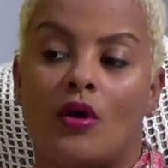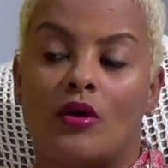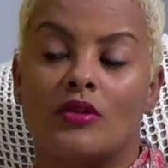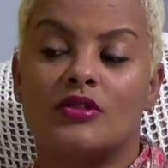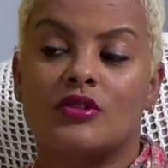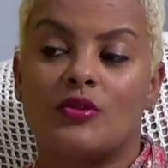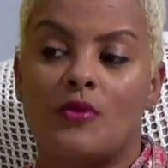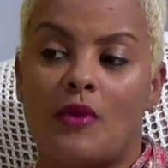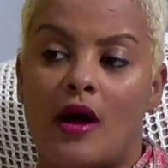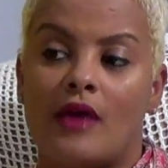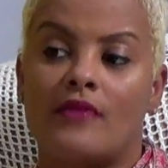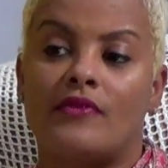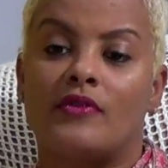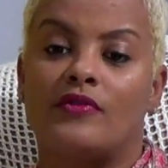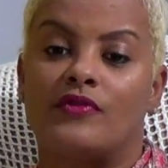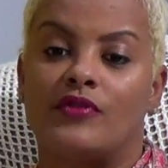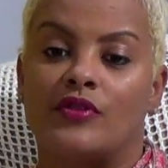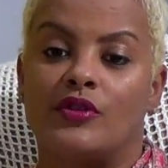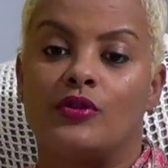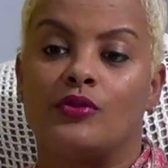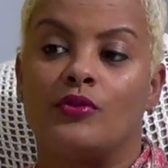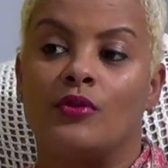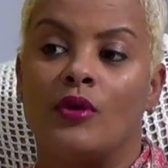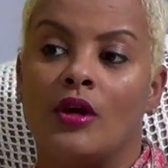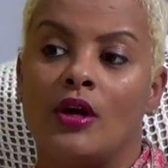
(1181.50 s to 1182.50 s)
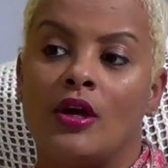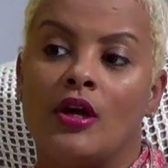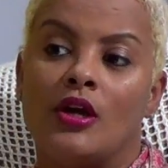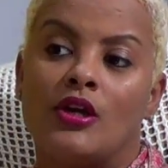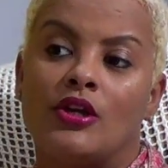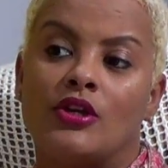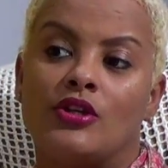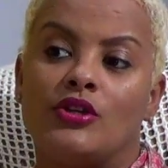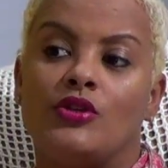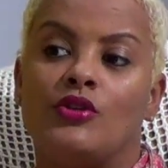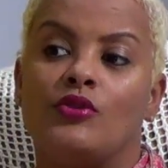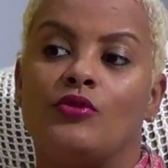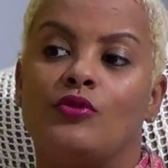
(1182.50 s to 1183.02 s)
feel like a failure.
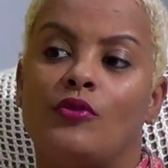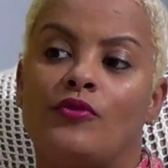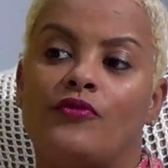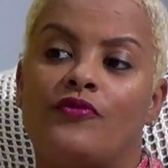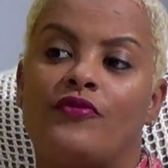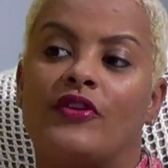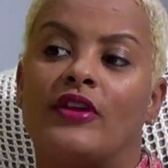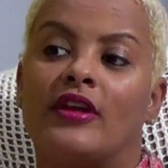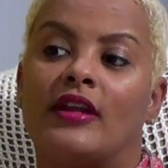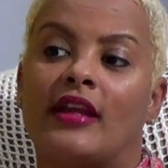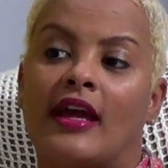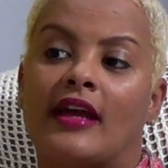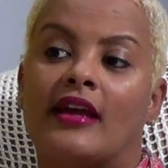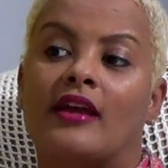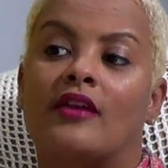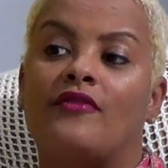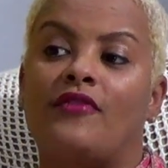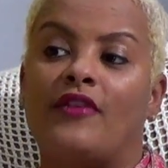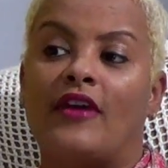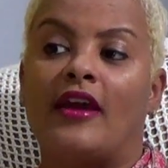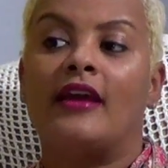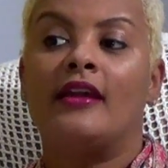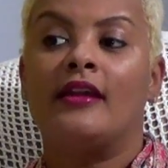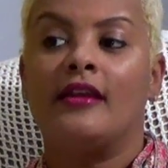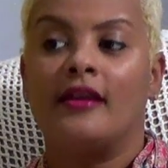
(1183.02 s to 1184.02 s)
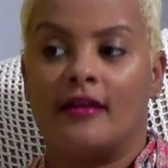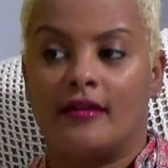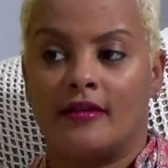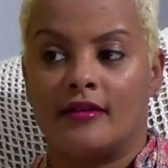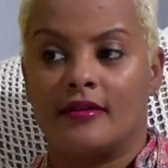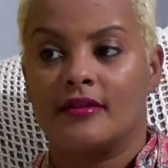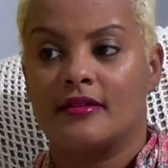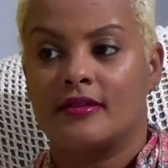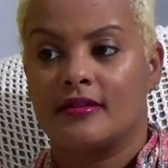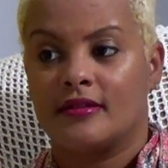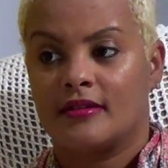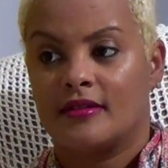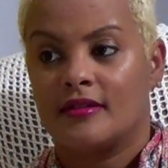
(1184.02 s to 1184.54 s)
Yes. Yes. Yeah. Yes.
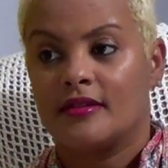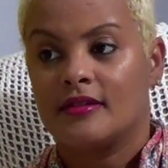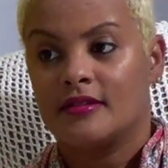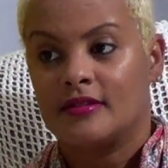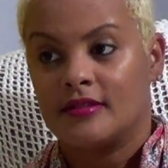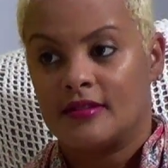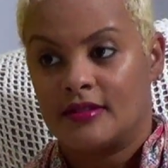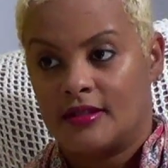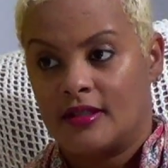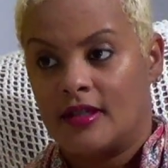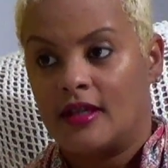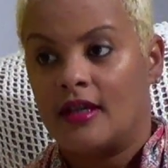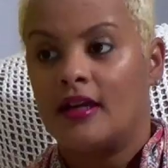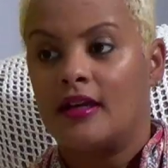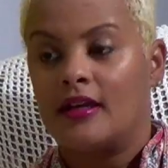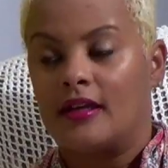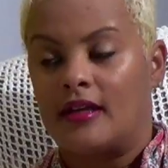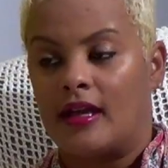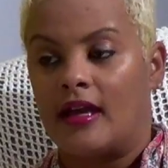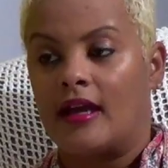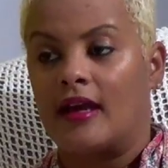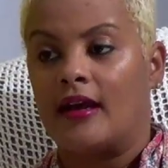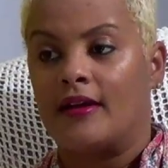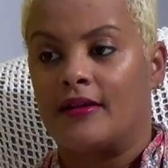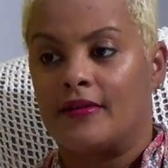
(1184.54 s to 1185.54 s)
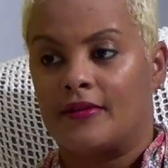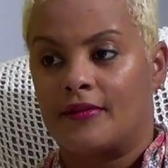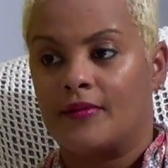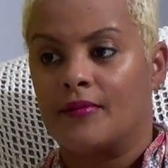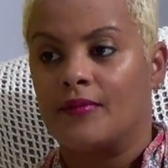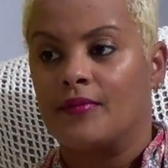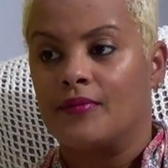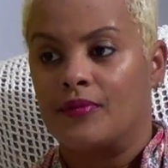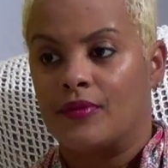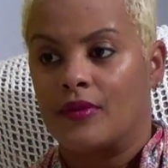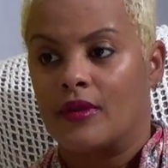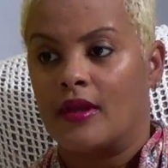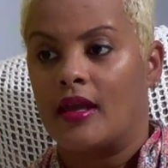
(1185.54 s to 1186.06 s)
I guess that, I don't I don't know why
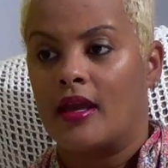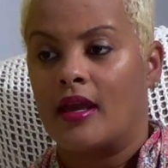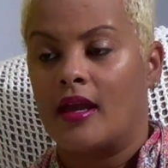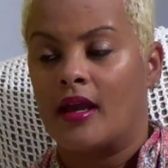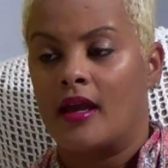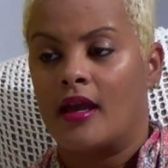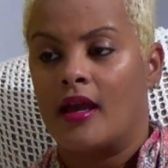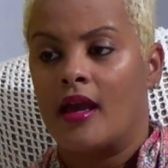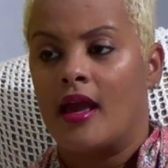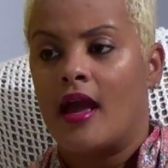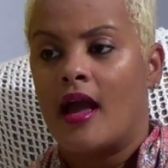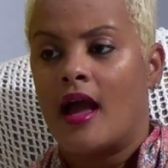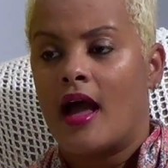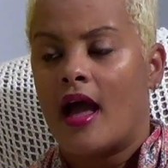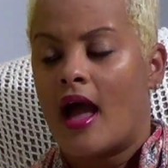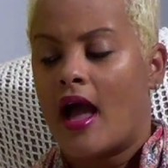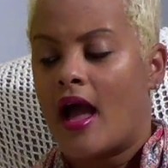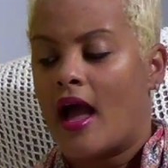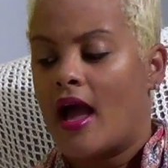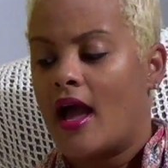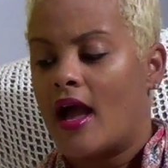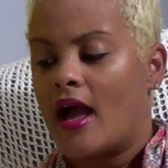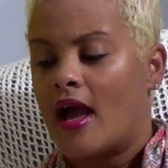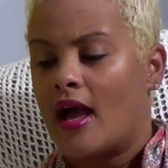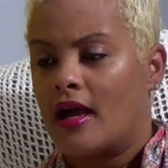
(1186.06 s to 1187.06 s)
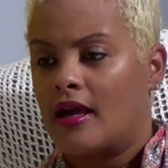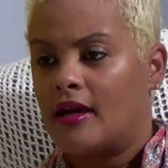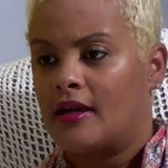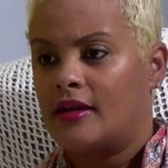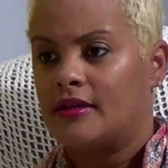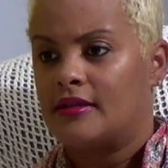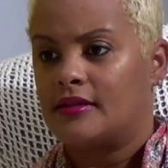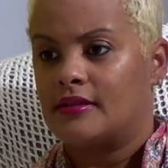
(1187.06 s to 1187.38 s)
it's 88 percent in Nassau